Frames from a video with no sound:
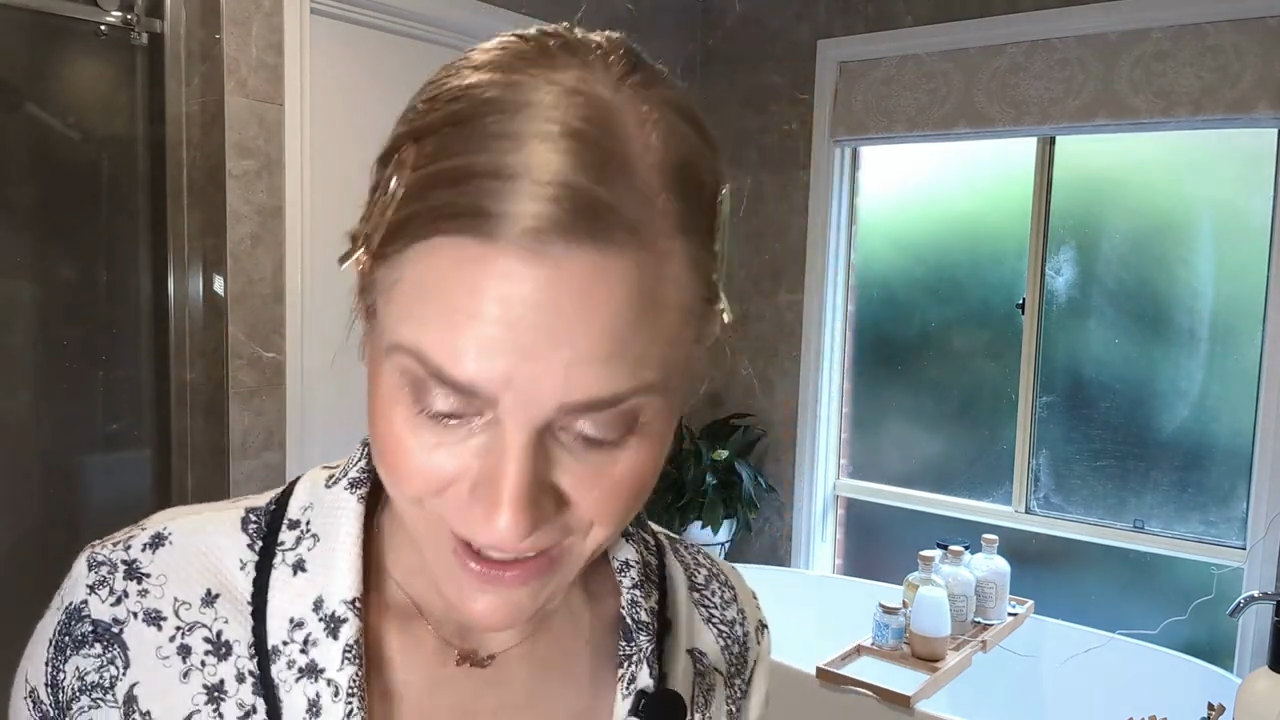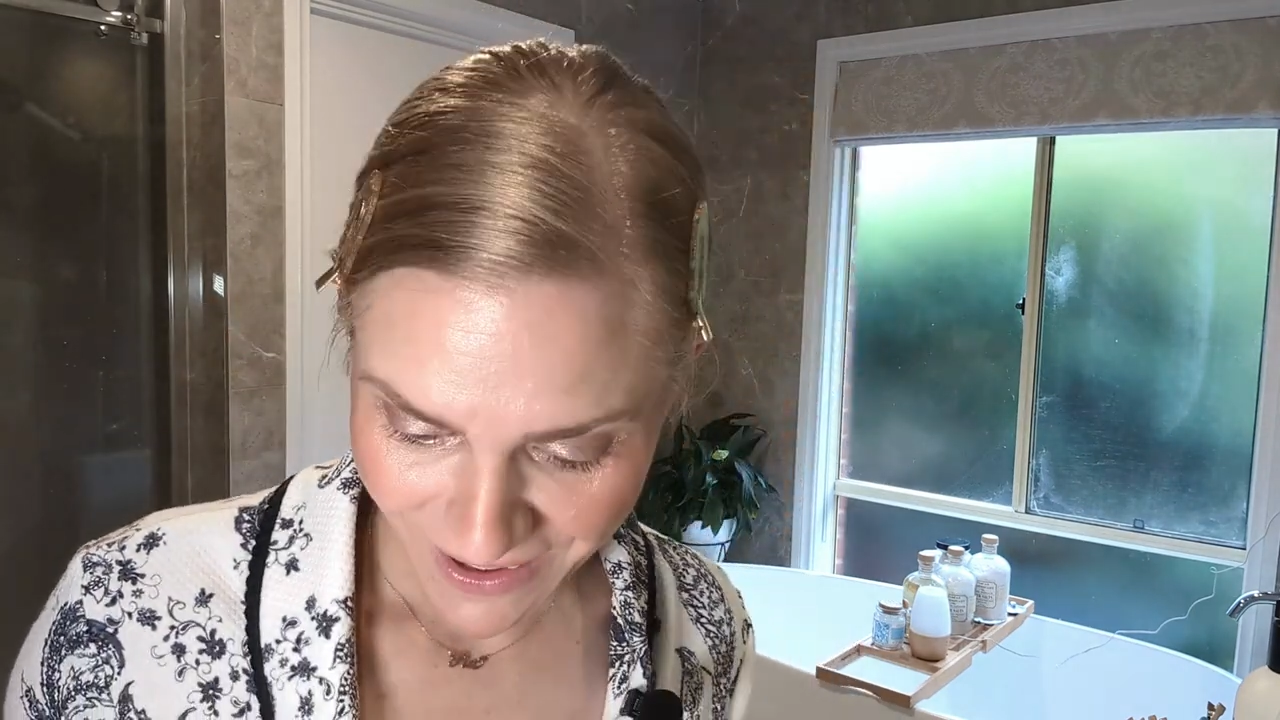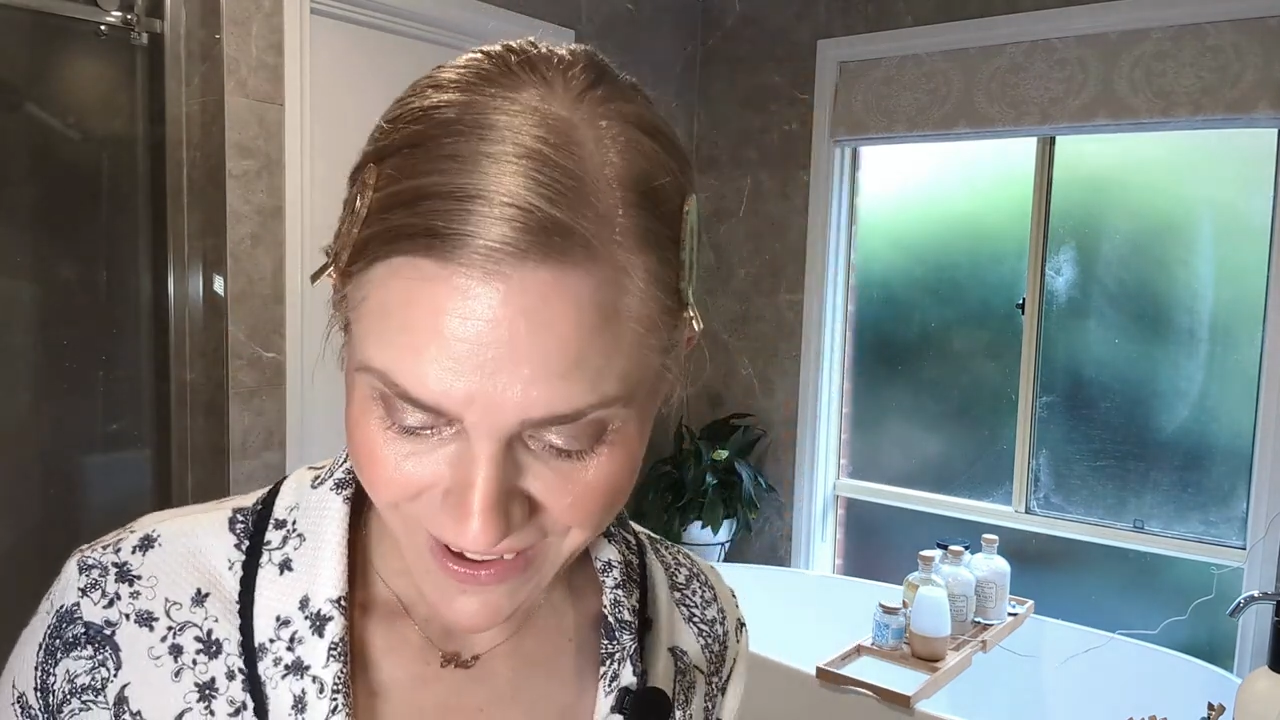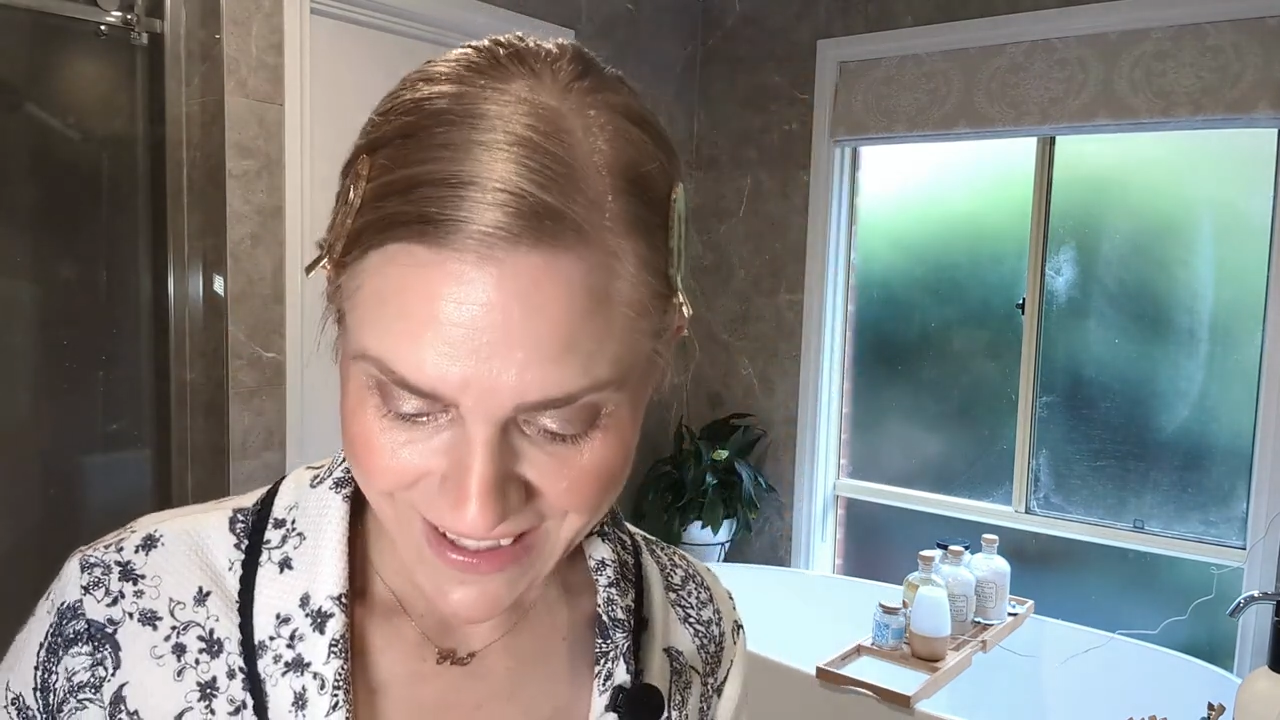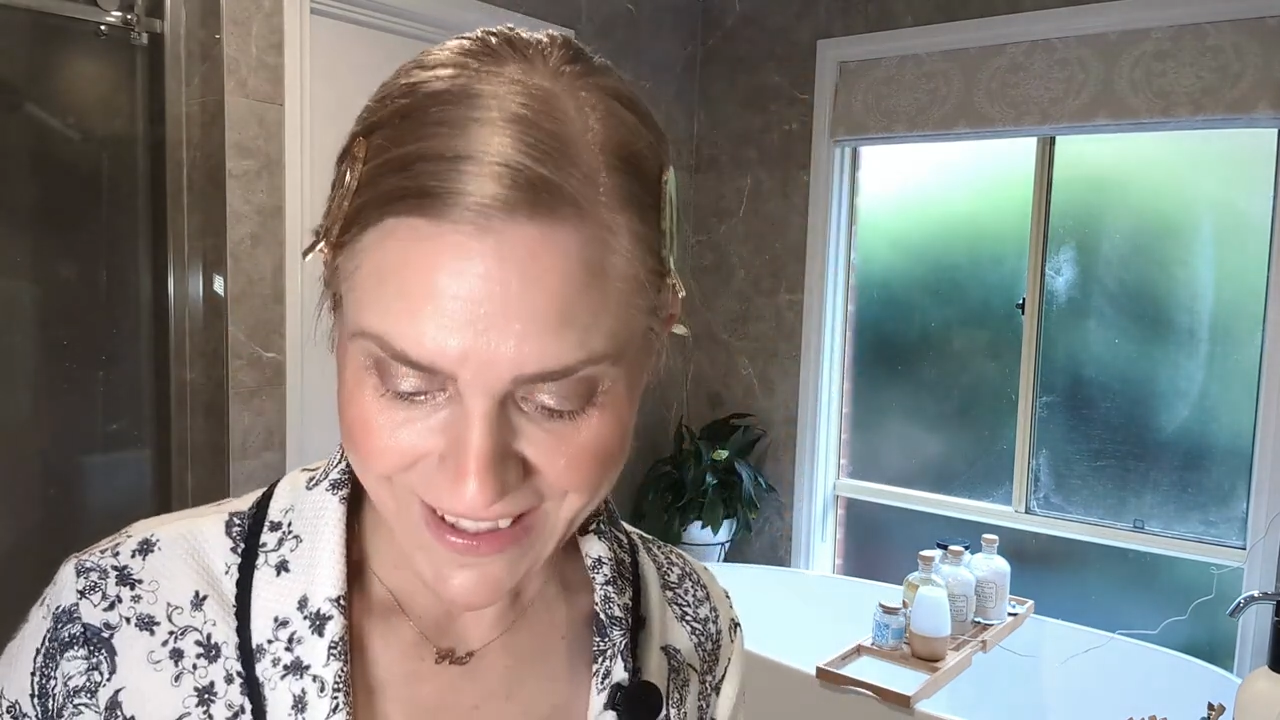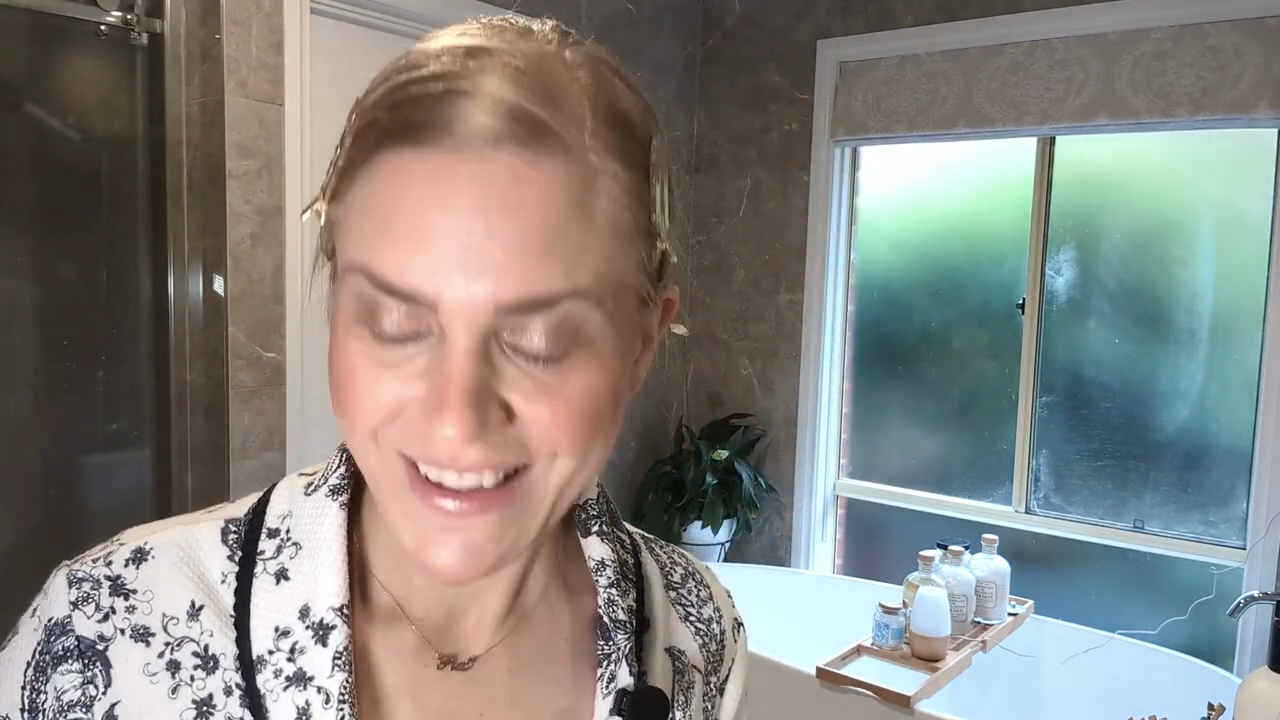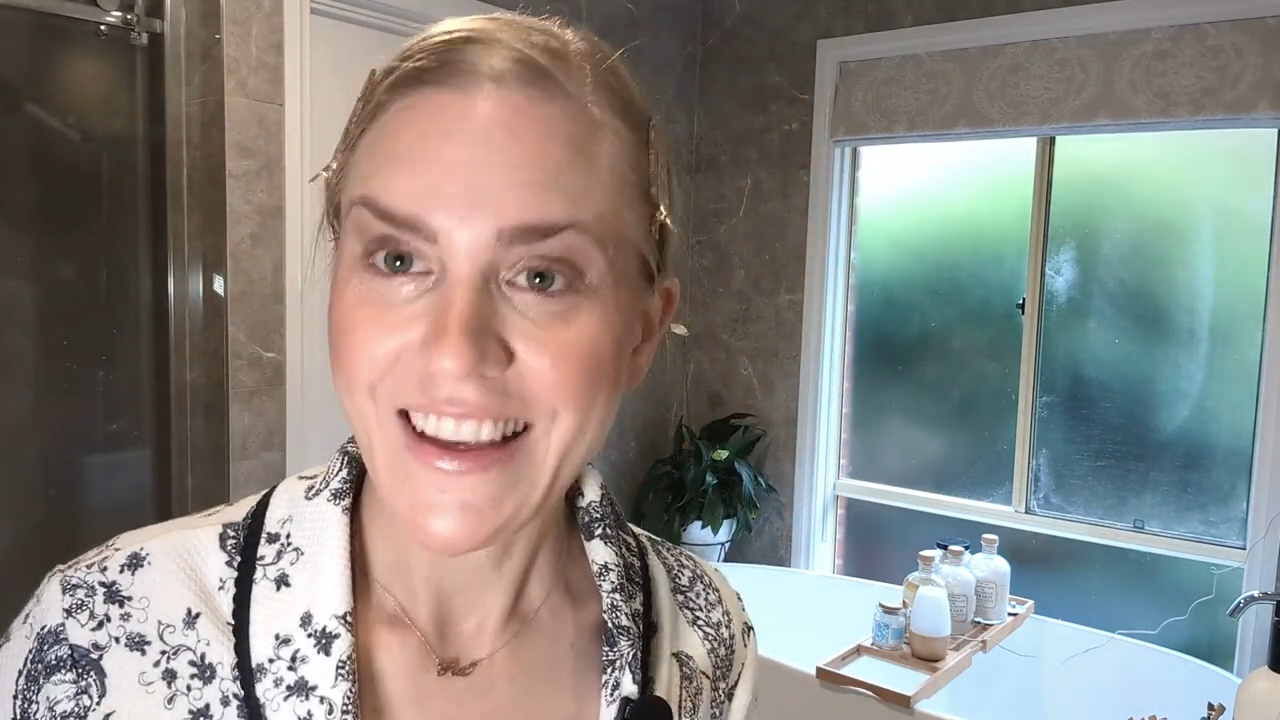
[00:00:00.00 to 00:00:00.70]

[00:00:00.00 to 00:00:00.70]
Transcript: nice,